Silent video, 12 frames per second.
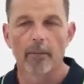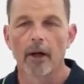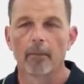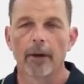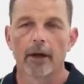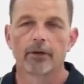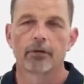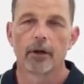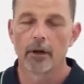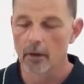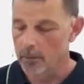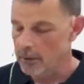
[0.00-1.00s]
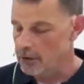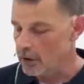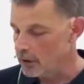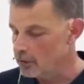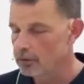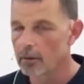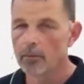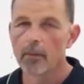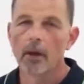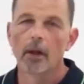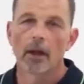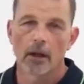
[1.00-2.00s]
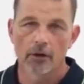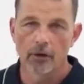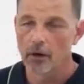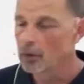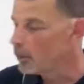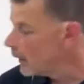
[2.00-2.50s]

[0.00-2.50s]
amp hour battery can be charged from external